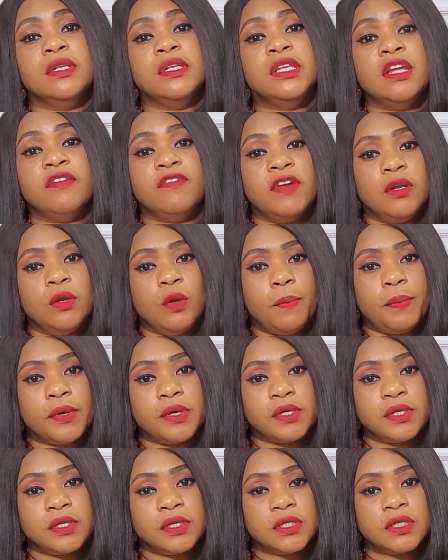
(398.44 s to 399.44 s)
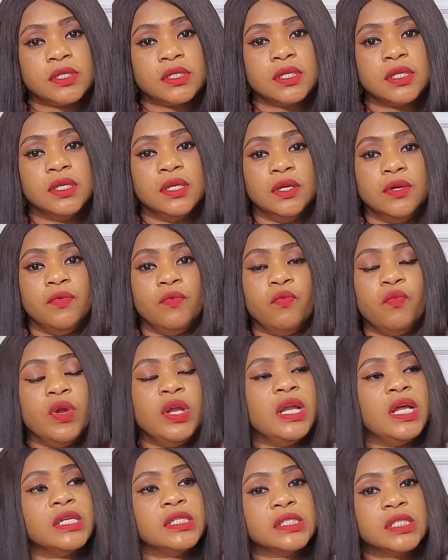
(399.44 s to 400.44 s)
developers,
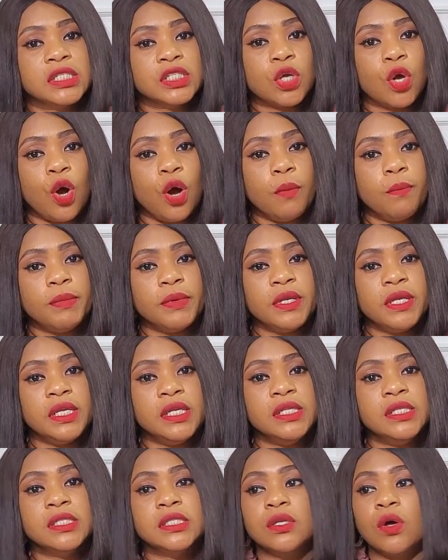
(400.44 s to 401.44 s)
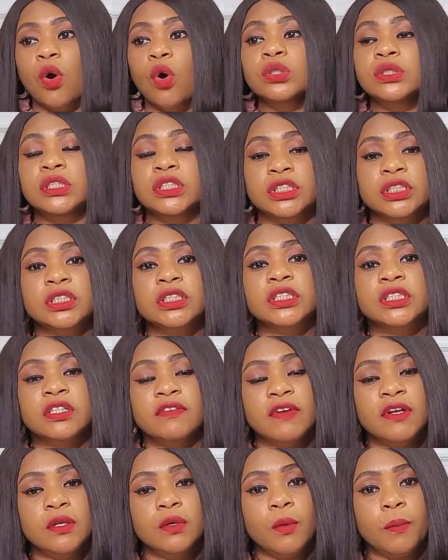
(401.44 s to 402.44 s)
real estate companies, or just
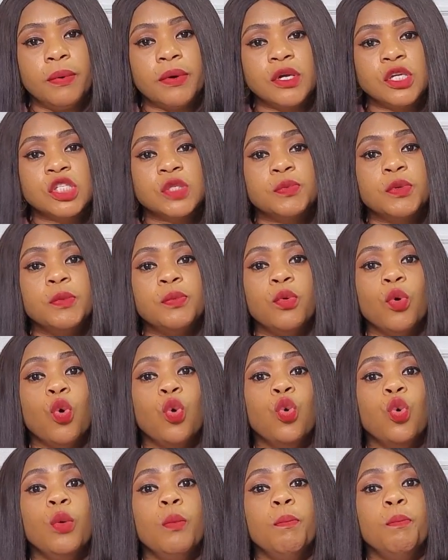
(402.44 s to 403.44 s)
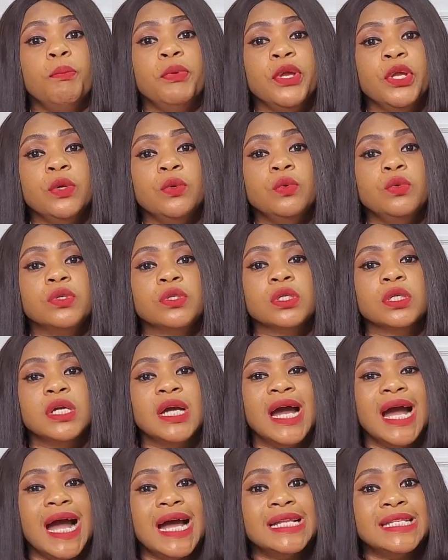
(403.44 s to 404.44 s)
developers, people who build
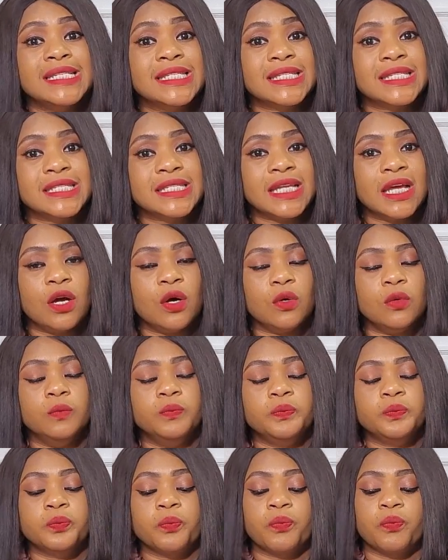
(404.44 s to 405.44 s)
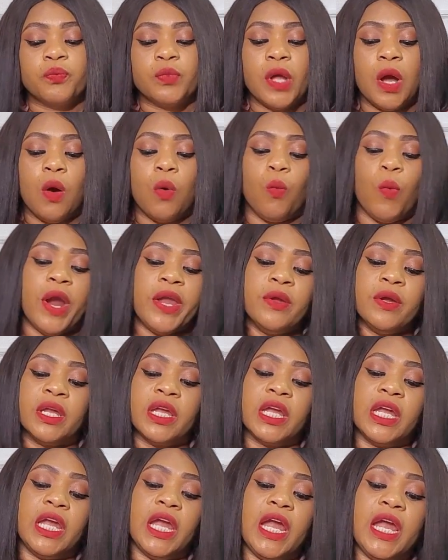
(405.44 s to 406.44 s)
and sell. Now, when
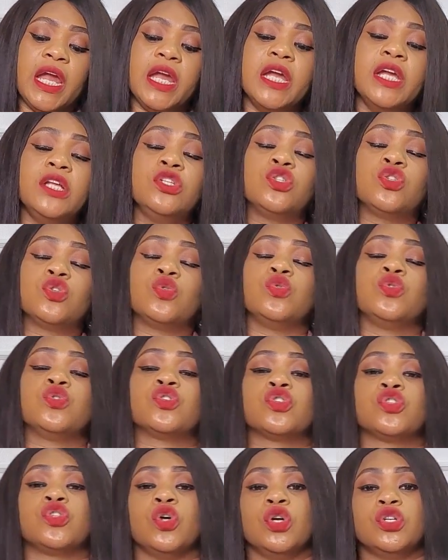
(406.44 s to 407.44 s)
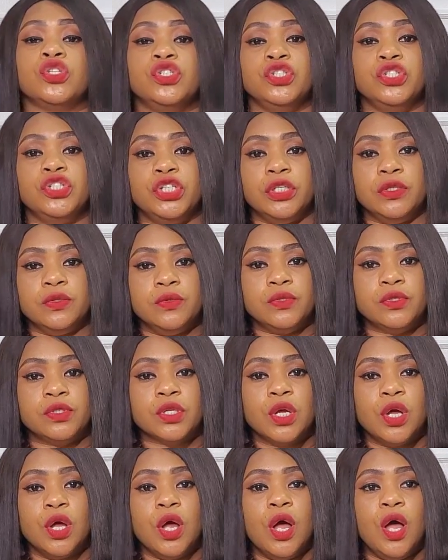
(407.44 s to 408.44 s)
you key into such
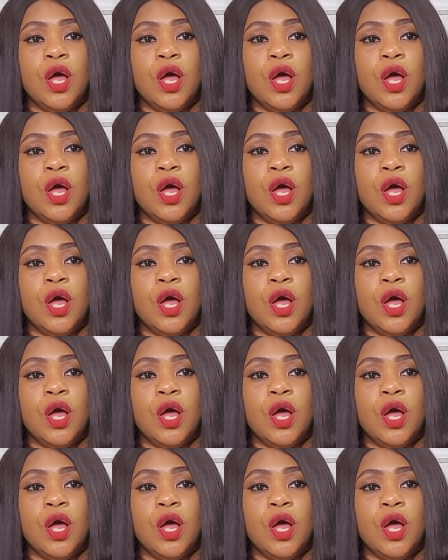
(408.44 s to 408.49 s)
deals,